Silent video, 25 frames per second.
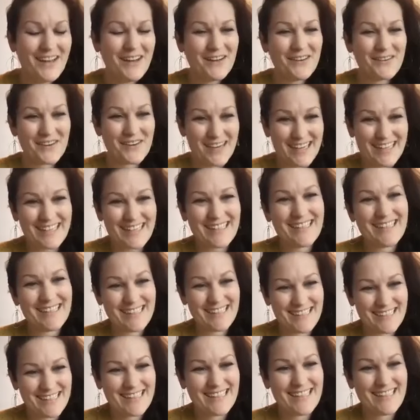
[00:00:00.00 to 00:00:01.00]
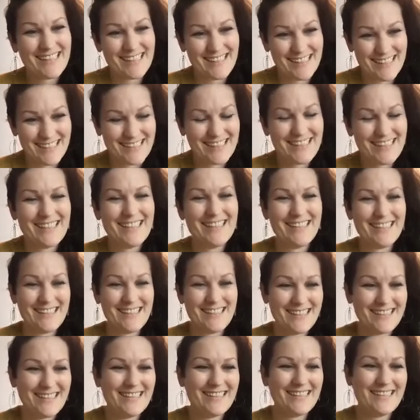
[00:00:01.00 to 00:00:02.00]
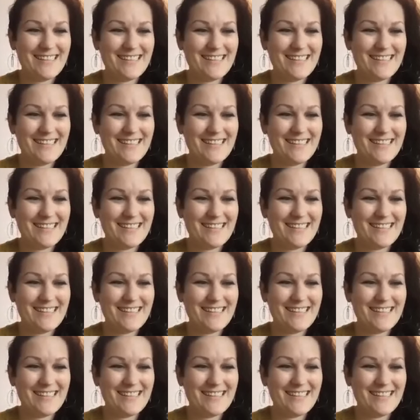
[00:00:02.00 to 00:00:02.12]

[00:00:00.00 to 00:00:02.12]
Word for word: You're an idiot. Like we wouldn't